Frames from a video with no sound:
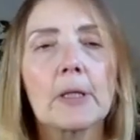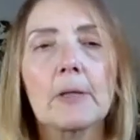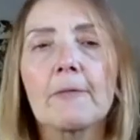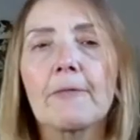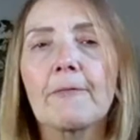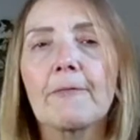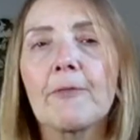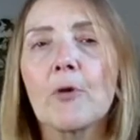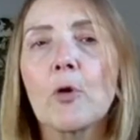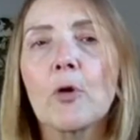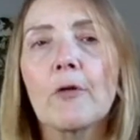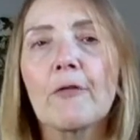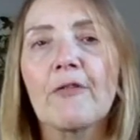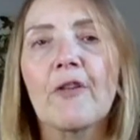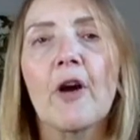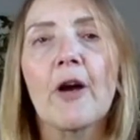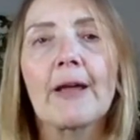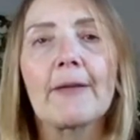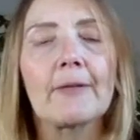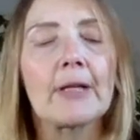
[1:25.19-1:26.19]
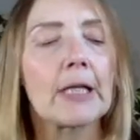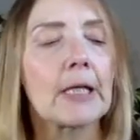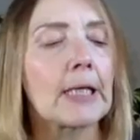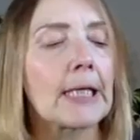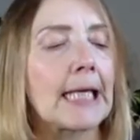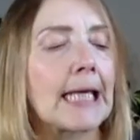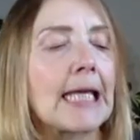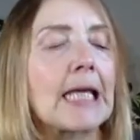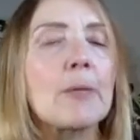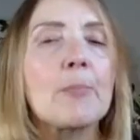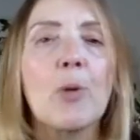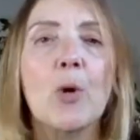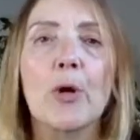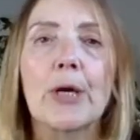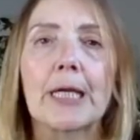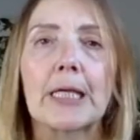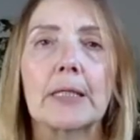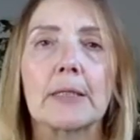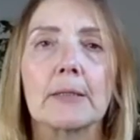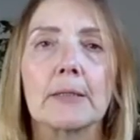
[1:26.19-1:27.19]
four or five little key
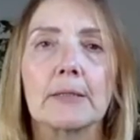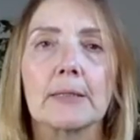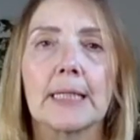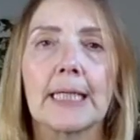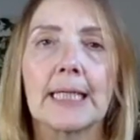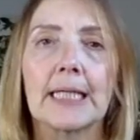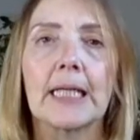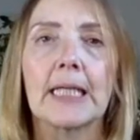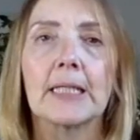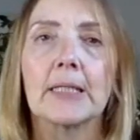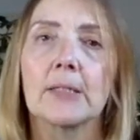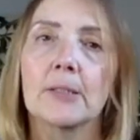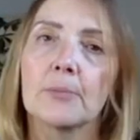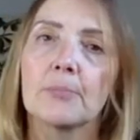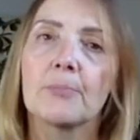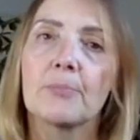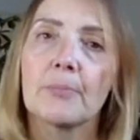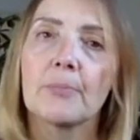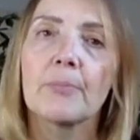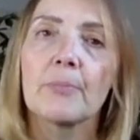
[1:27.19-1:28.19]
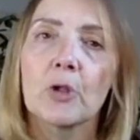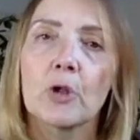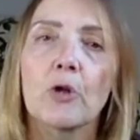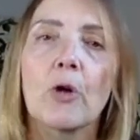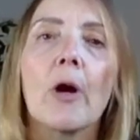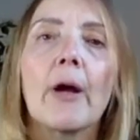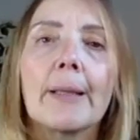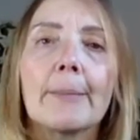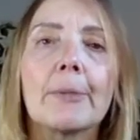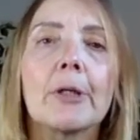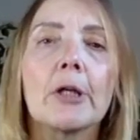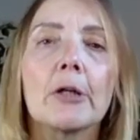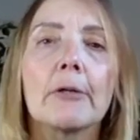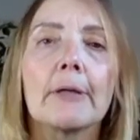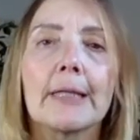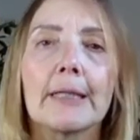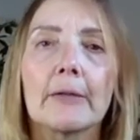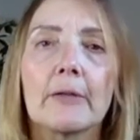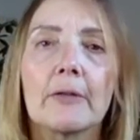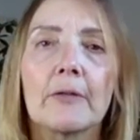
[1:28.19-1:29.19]
points in his crime
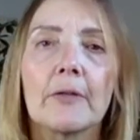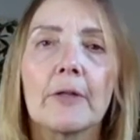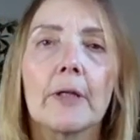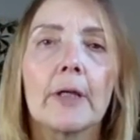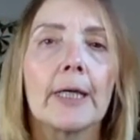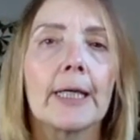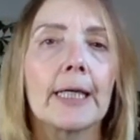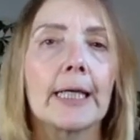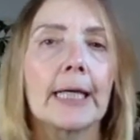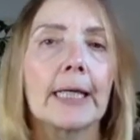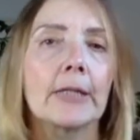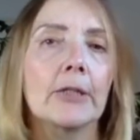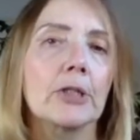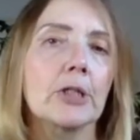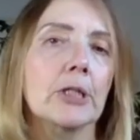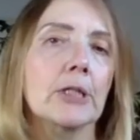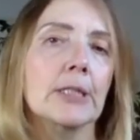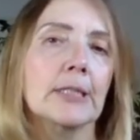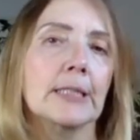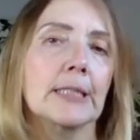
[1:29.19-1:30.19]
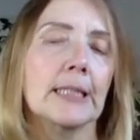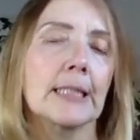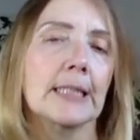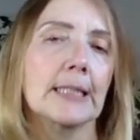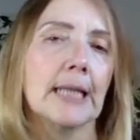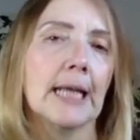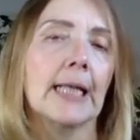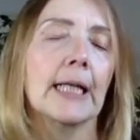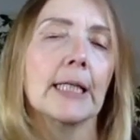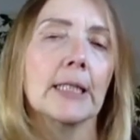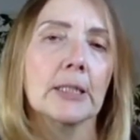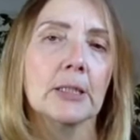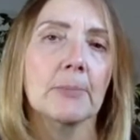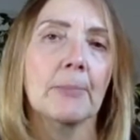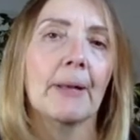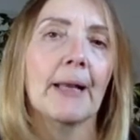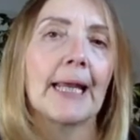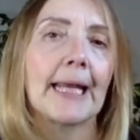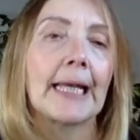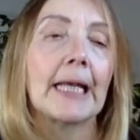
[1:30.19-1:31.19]
career, if you like, and just exactly
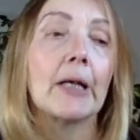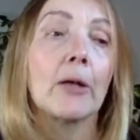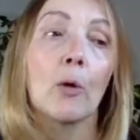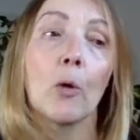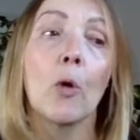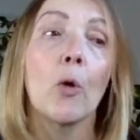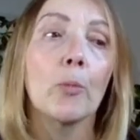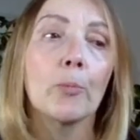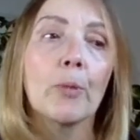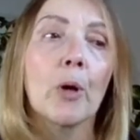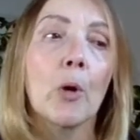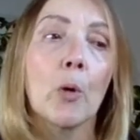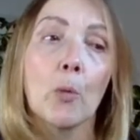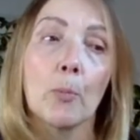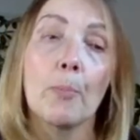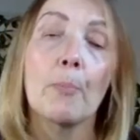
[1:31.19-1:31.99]
explain or